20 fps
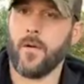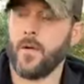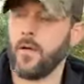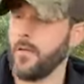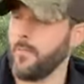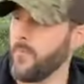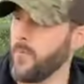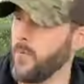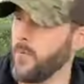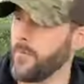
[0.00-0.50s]

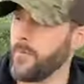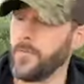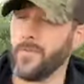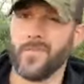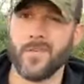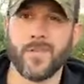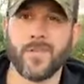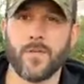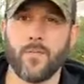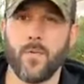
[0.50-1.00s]
uh, more
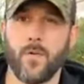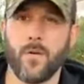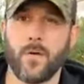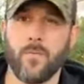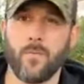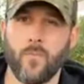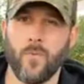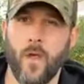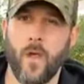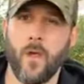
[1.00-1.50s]
precision work,
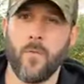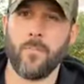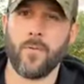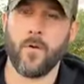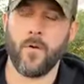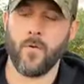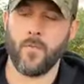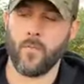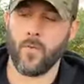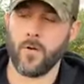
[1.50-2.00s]
uh,
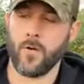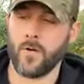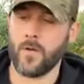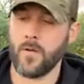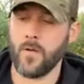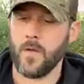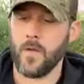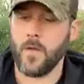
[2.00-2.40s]
prone work.